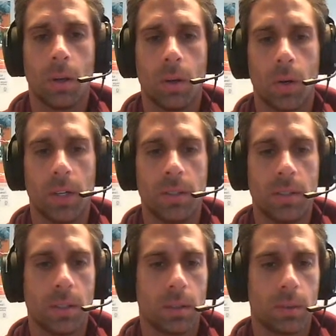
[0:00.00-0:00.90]
Our
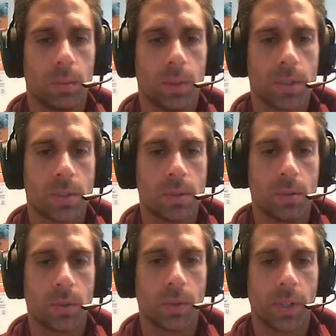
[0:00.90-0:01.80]
idea was to
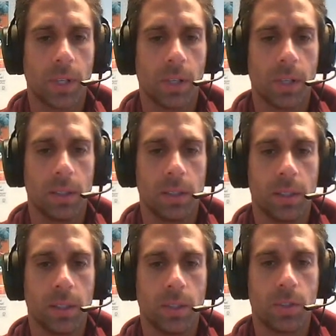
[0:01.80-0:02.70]
create a
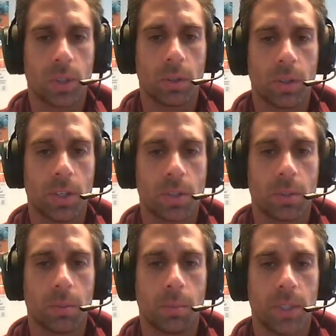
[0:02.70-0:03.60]
lead
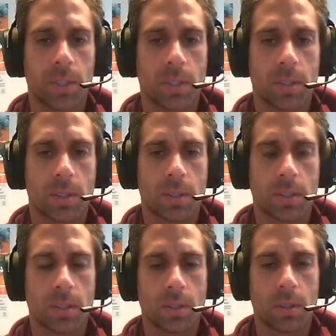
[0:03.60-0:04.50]
generation business
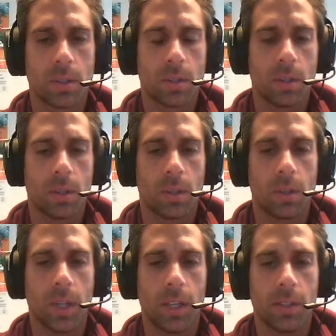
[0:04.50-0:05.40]

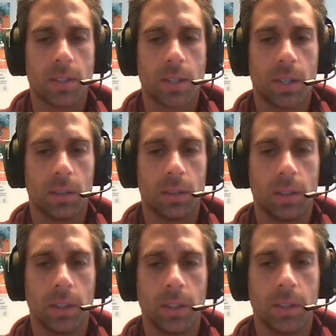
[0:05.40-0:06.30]
and sell
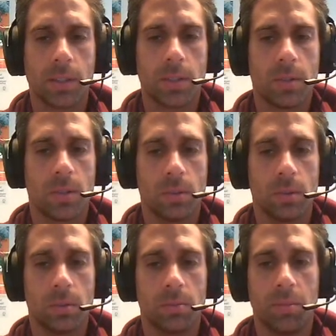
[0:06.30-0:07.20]
leads
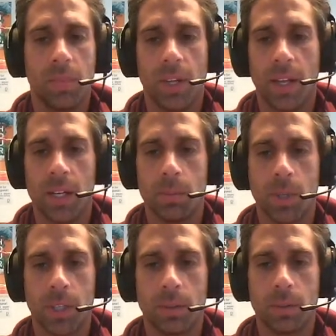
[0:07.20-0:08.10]
to
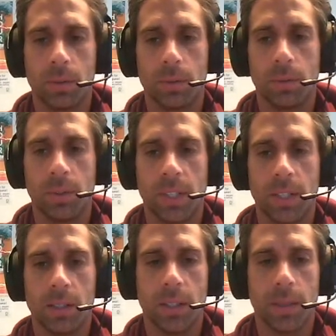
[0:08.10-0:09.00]
anybody who
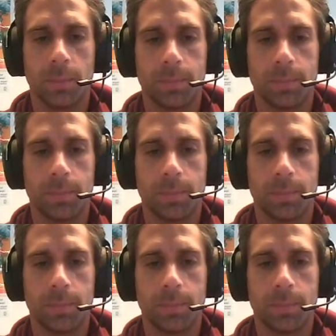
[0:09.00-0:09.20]
needed them.